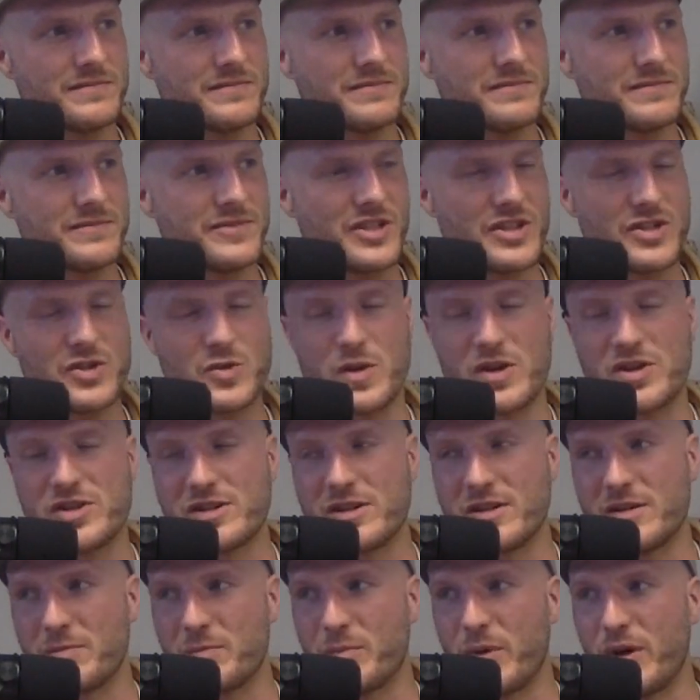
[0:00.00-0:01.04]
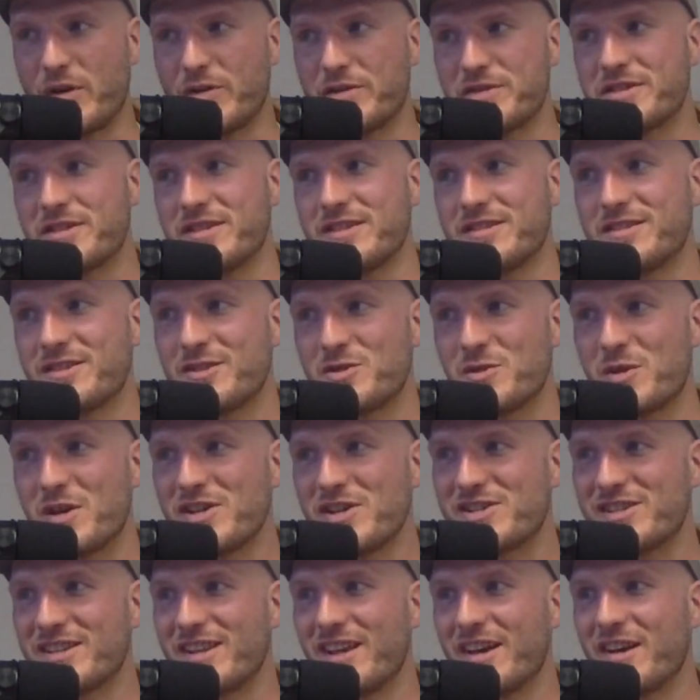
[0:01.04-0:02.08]
situation and policy
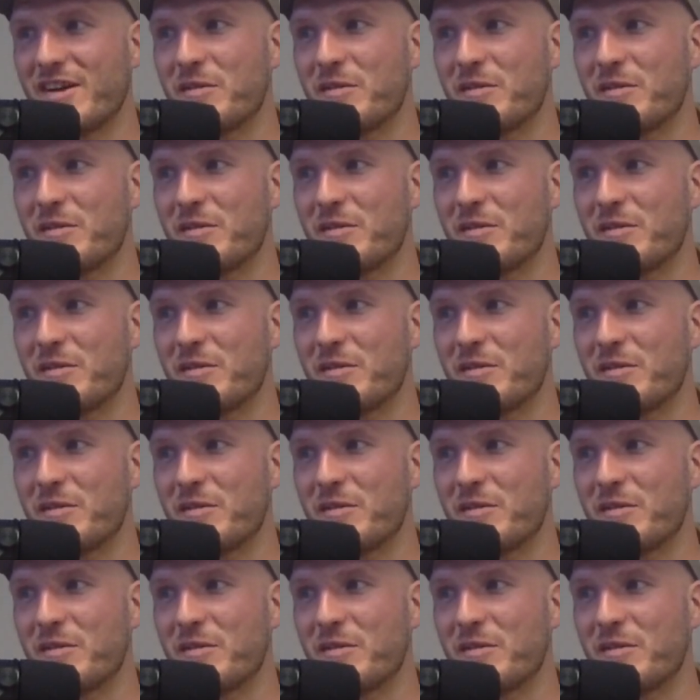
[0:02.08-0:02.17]
situation there.